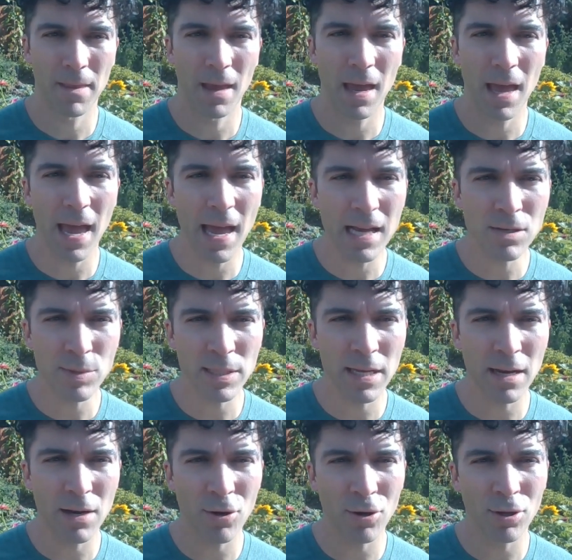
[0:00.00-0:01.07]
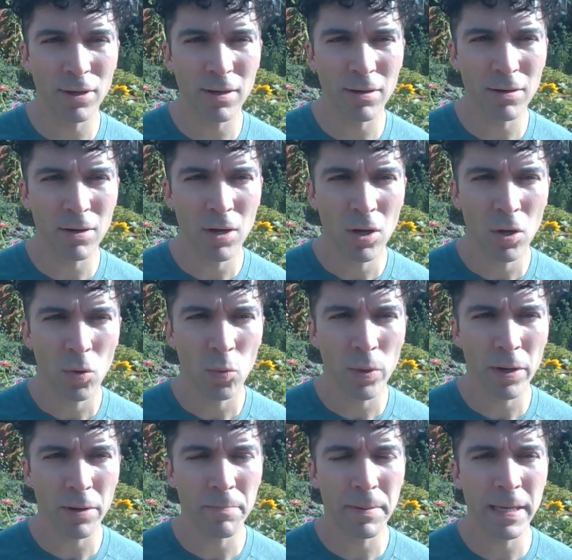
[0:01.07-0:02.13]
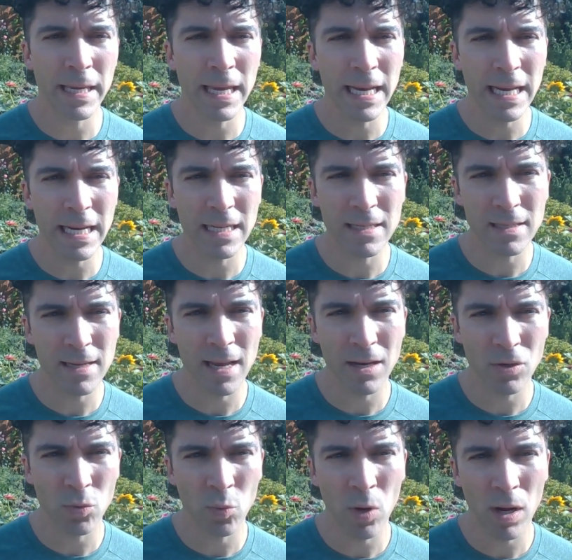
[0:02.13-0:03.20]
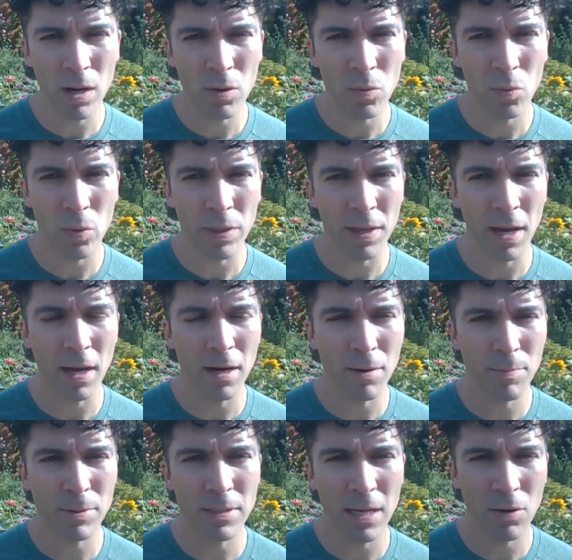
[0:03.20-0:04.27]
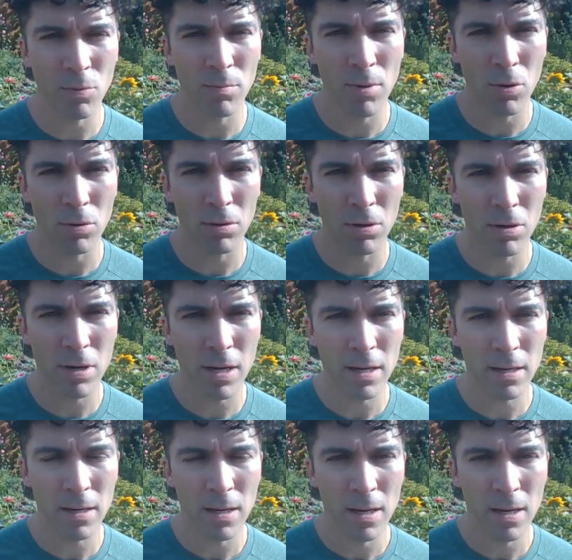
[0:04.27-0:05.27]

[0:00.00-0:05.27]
As was said earlier, we are beginning in stage 1 with 100% remote learning.